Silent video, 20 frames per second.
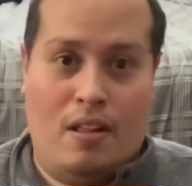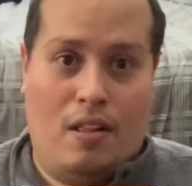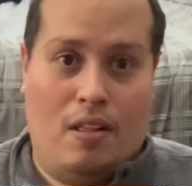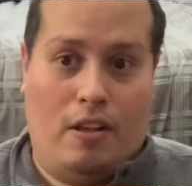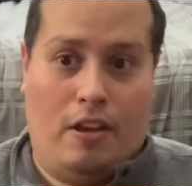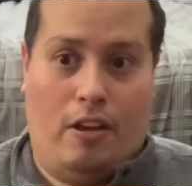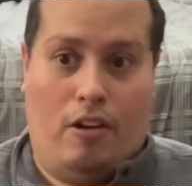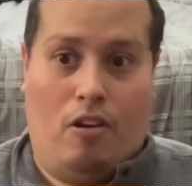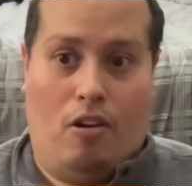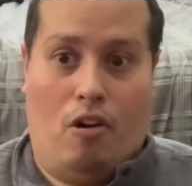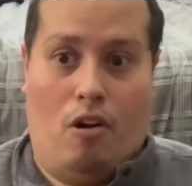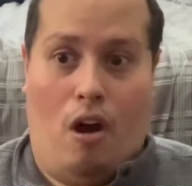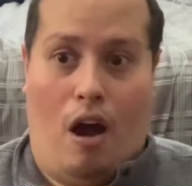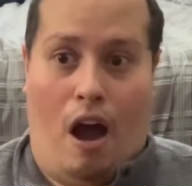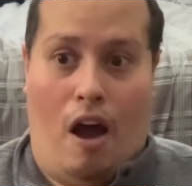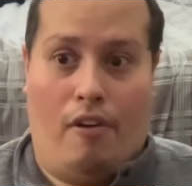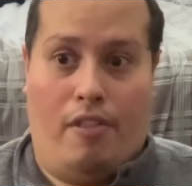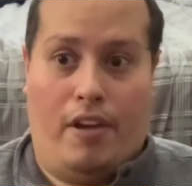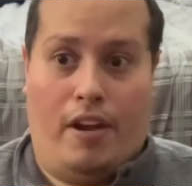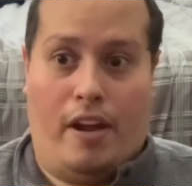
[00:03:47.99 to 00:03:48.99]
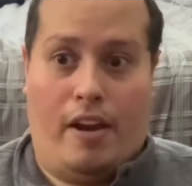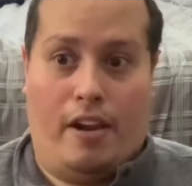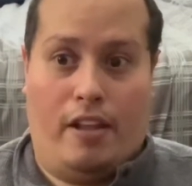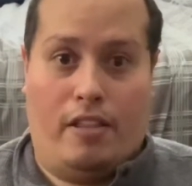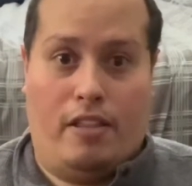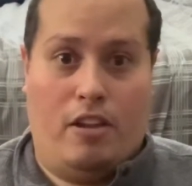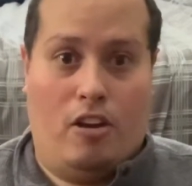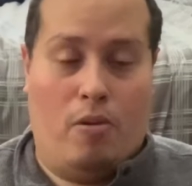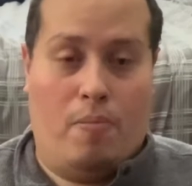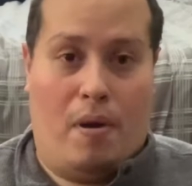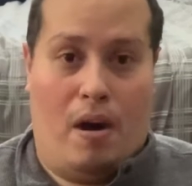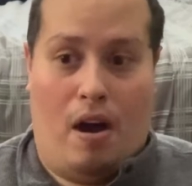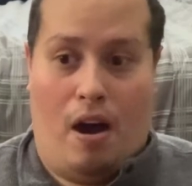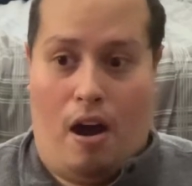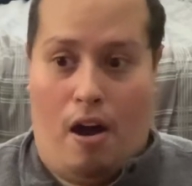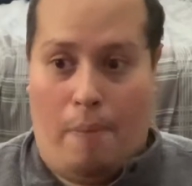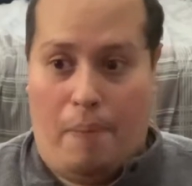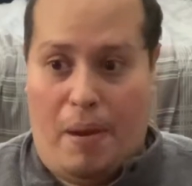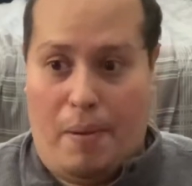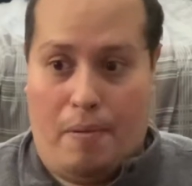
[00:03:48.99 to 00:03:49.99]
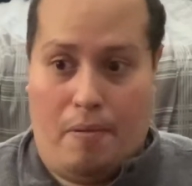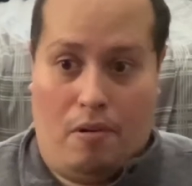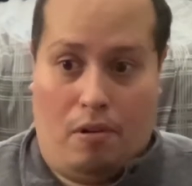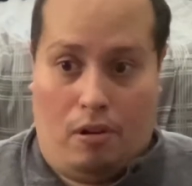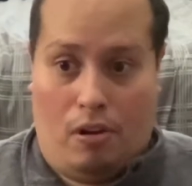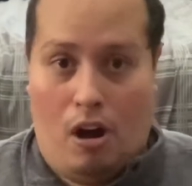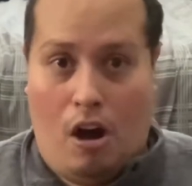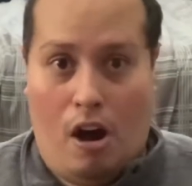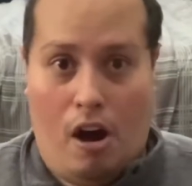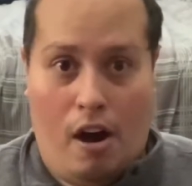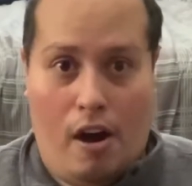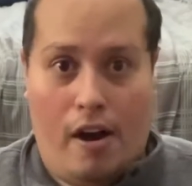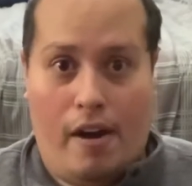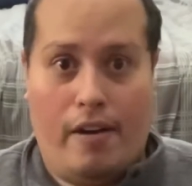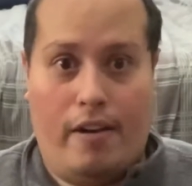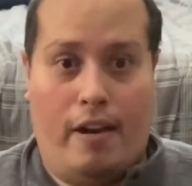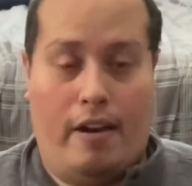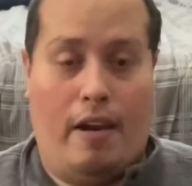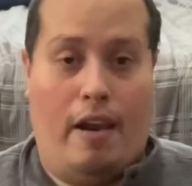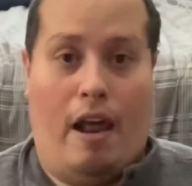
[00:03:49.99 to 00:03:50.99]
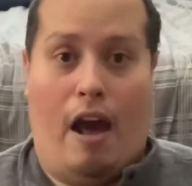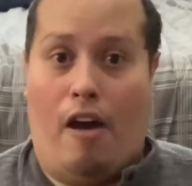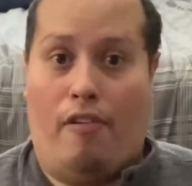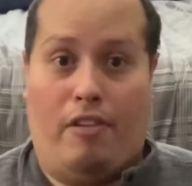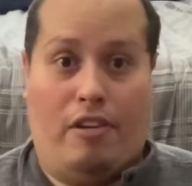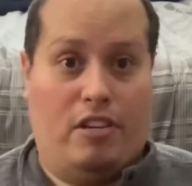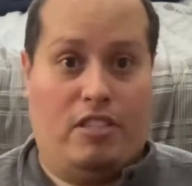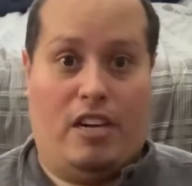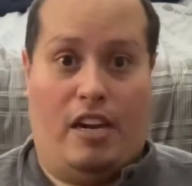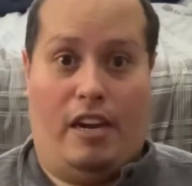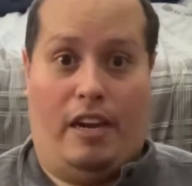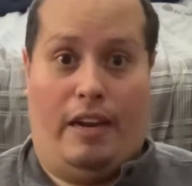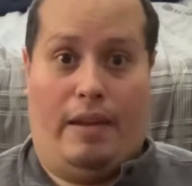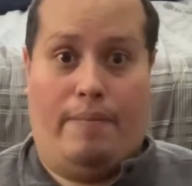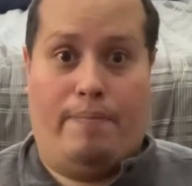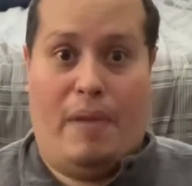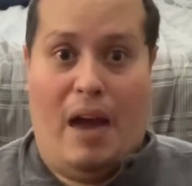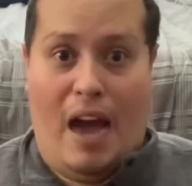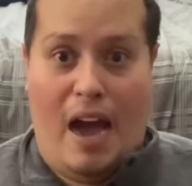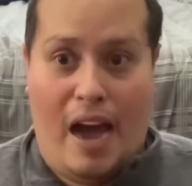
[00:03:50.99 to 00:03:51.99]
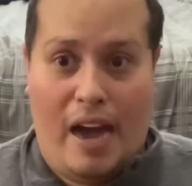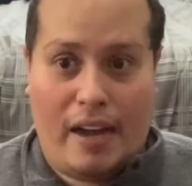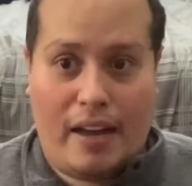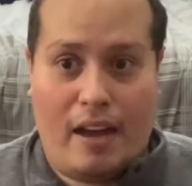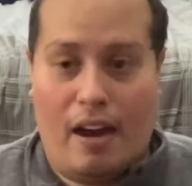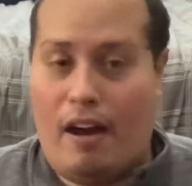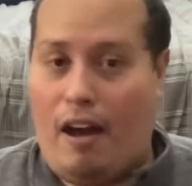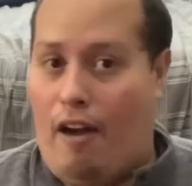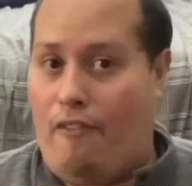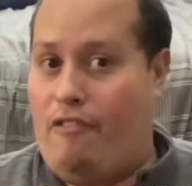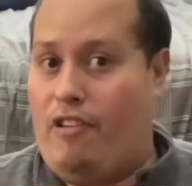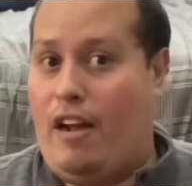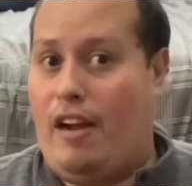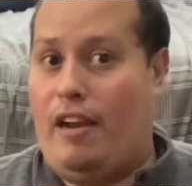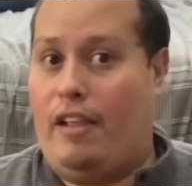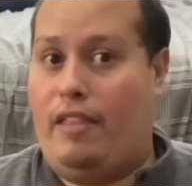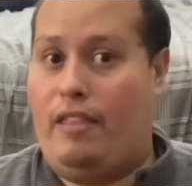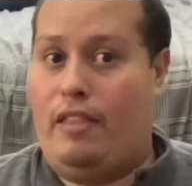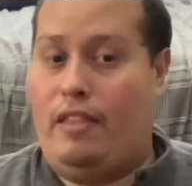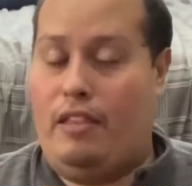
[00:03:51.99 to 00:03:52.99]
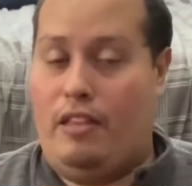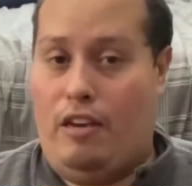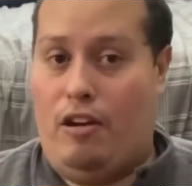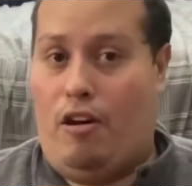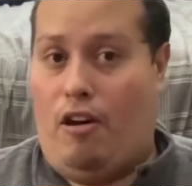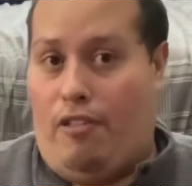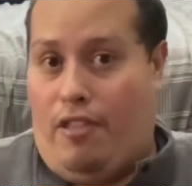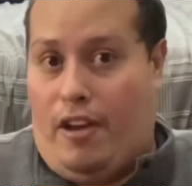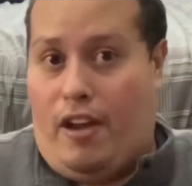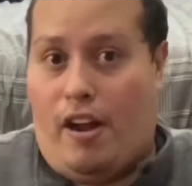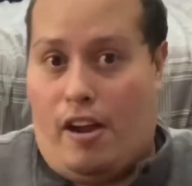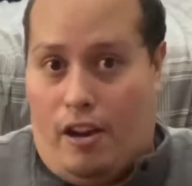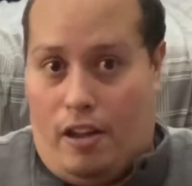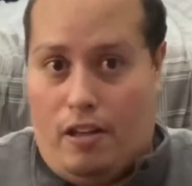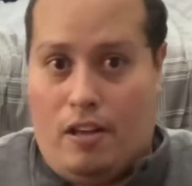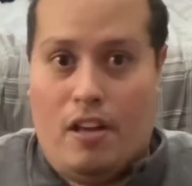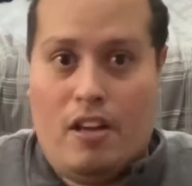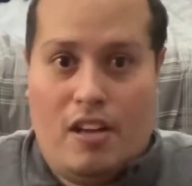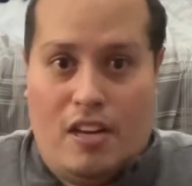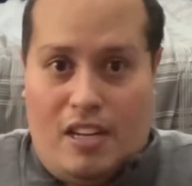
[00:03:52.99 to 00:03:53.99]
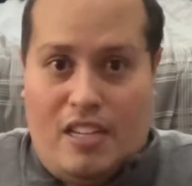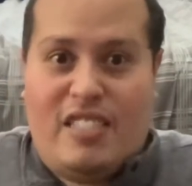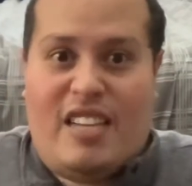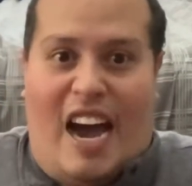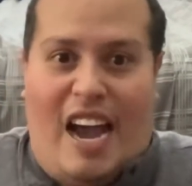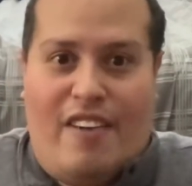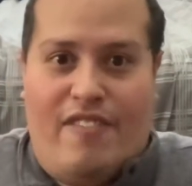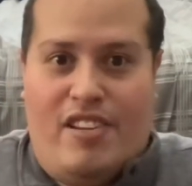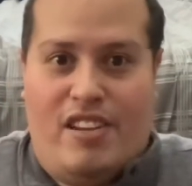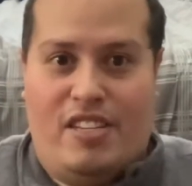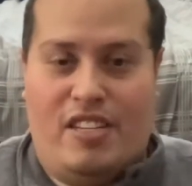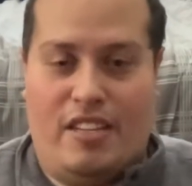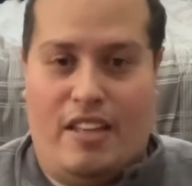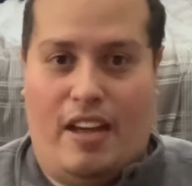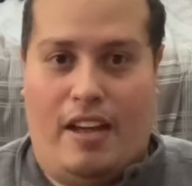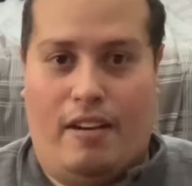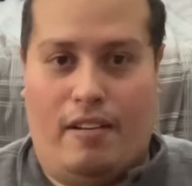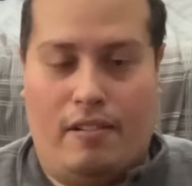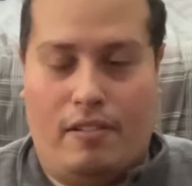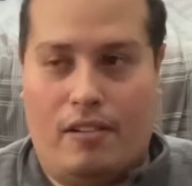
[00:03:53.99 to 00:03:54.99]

You know, how they're going to deal about how people were gone and now they're suddenly back? Are we going to, you know, are they going to dive into that?